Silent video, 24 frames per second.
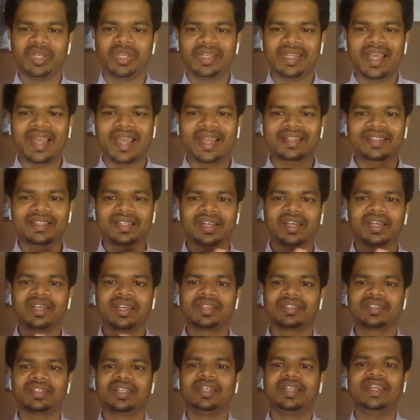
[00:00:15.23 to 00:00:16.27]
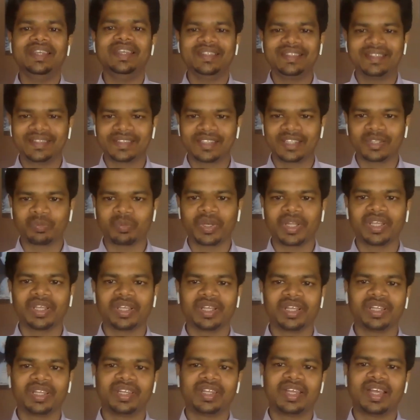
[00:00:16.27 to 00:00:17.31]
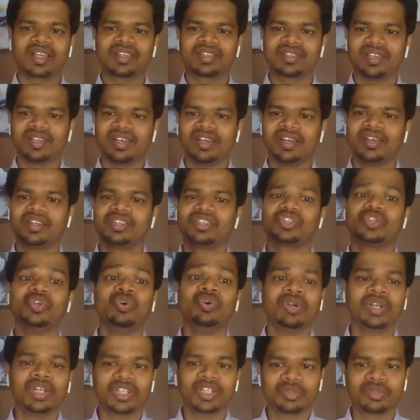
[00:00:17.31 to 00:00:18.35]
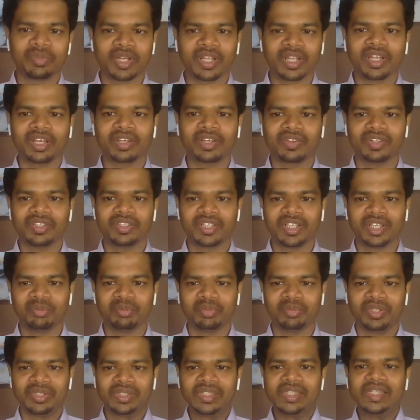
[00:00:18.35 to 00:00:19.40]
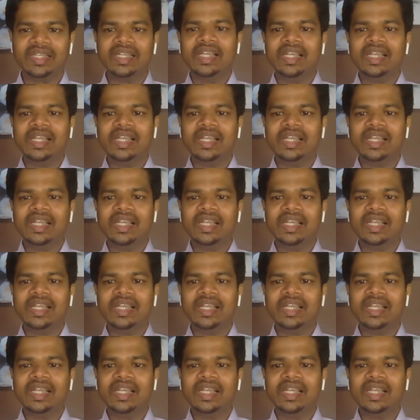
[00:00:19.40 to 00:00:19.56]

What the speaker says: the accelerators that TCS is bringing in, the accelerators Google is bringing to the table,